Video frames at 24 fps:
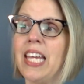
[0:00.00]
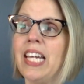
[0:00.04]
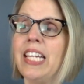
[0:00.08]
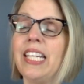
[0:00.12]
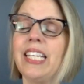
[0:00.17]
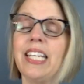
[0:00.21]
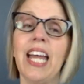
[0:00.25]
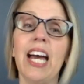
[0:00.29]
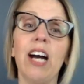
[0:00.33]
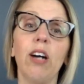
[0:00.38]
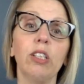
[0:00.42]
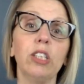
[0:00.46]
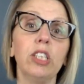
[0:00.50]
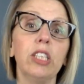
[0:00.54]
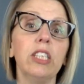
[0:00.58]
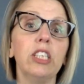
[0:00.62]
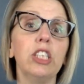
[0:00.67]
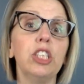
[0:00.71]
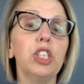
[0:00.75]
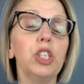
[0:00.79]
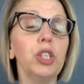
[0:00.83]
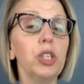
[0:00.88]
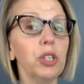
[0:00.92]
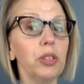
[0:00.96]
Now,
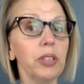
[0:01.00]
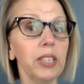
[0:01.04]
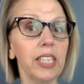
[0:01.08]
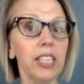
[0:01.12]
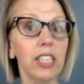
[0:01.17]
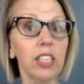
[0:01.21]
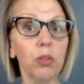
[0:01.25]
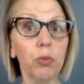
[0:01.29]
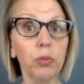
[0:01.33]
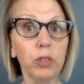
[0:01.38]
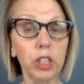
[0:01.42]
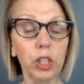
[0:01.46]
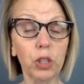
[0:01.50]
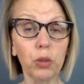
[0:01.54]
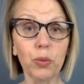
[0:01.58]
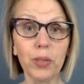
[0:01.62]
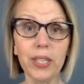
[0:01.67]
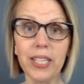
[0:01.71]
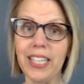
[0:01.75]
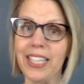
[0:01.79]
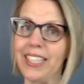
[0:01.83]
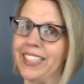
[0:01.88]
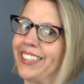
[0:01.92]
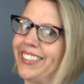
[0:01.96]
do you need a
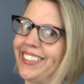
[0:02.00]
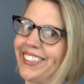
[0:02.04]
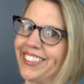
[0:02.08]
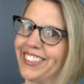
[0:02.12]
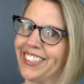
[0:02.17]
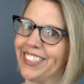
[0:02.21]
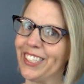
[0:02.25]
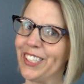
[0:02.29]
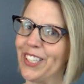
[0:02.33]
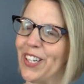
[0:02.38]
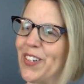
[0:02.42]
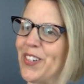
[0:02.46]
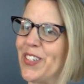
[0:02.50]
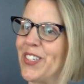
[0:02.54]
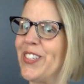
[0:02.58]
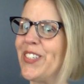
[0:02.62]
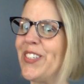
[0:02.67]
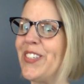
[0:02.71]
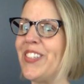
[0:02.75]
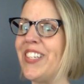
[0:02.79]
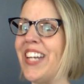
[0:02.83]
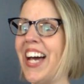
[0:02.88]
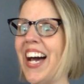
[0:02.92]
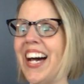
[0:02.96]
degree? No, you
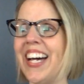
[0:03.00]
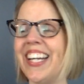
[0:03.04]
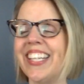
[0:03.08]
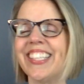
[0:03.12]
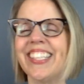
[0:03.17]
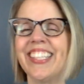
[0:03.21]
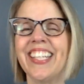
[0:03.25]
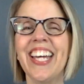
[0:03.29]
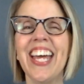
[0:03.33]
do not.